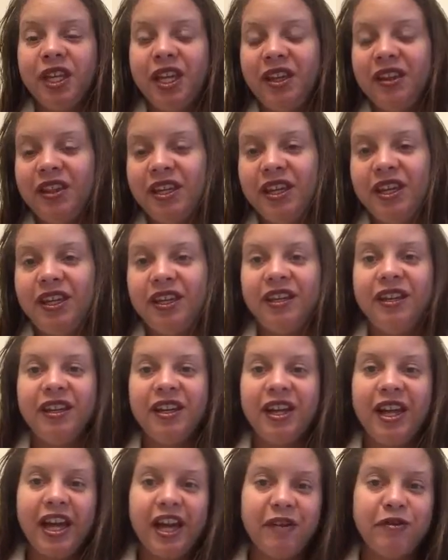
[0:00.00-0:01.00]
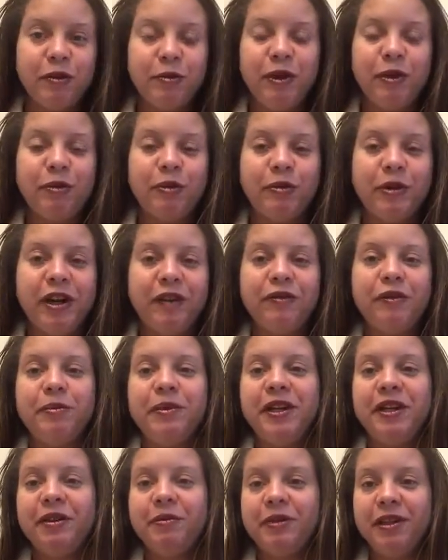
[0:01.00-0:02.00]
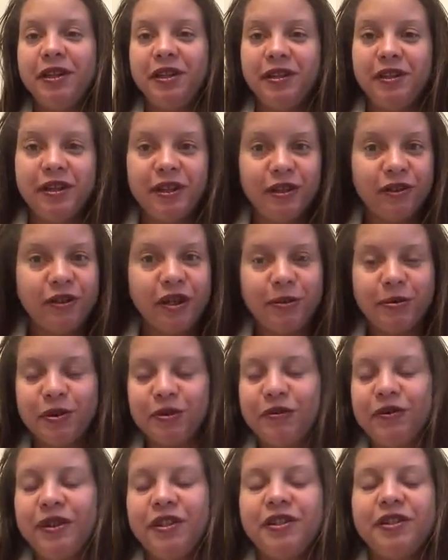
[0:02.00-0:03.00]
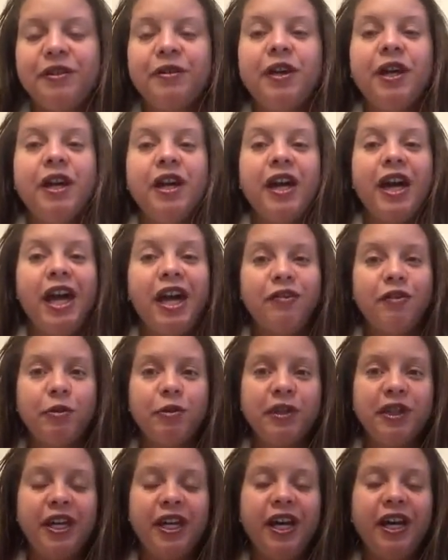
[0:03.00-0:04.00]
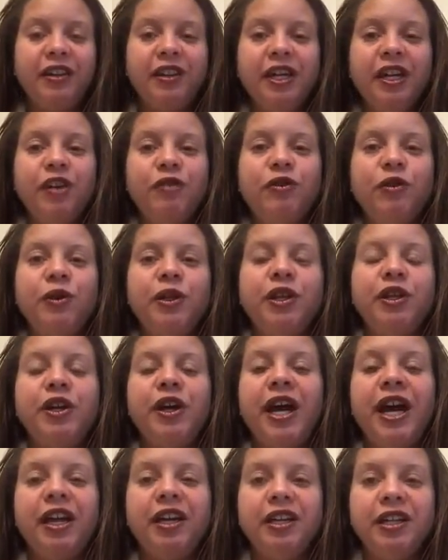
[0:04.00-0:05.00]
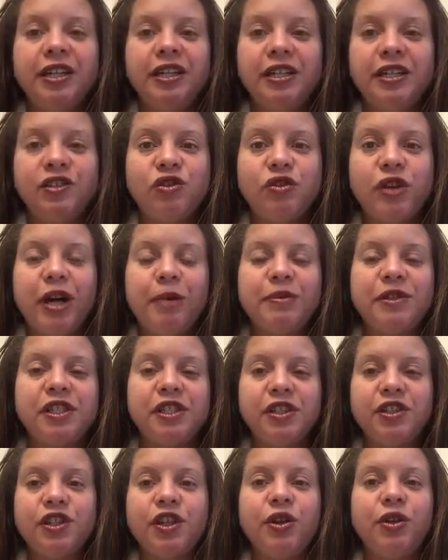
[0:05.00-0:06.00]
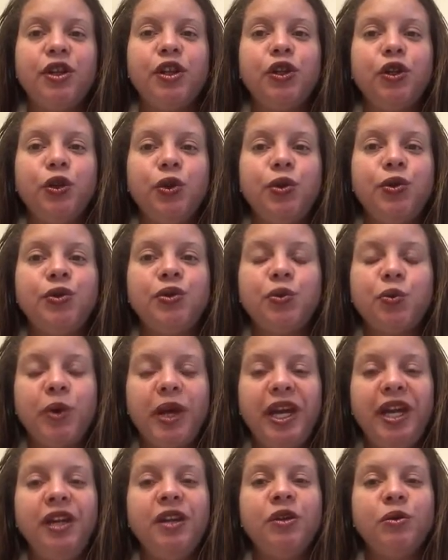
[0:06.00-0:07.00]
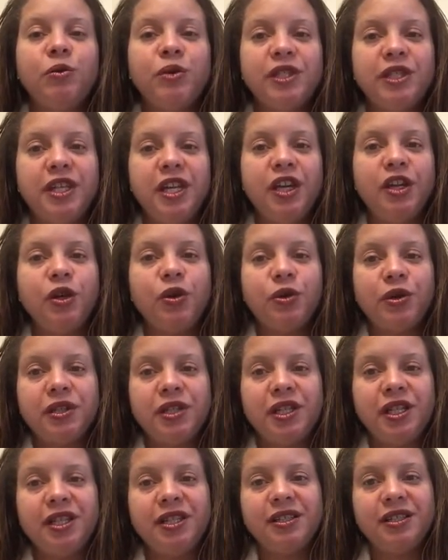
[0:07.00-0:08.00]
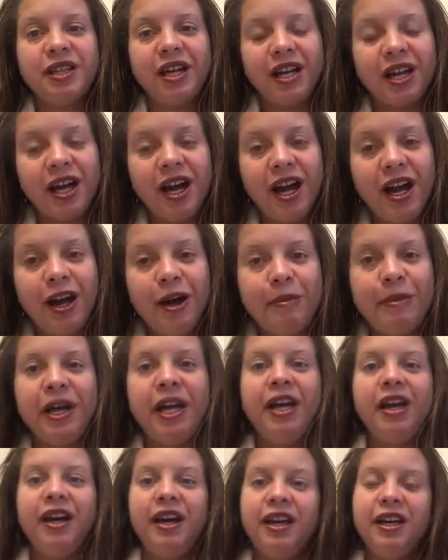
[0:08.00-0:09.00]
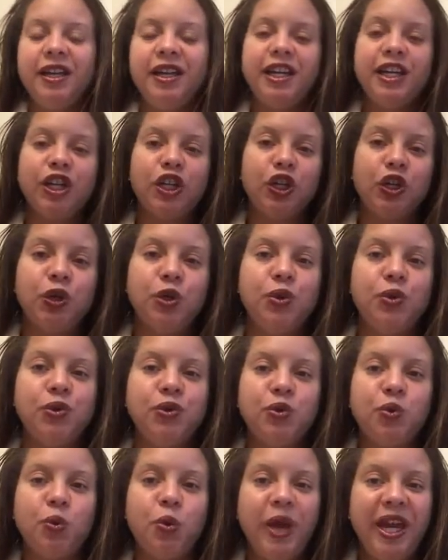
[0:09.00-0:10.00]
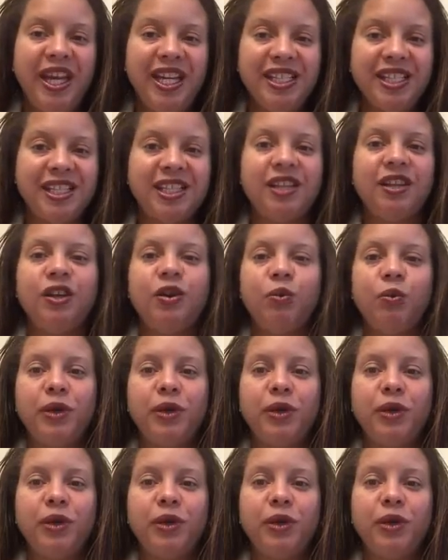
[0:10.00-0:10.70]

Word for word: and then have the people buy it from them and then their drops are free. So I have to put that out there. If you want to know how you get these drops, just go to loseweightwithtanyaortiz.com. Again, loseweightwithtanyaortiz.com.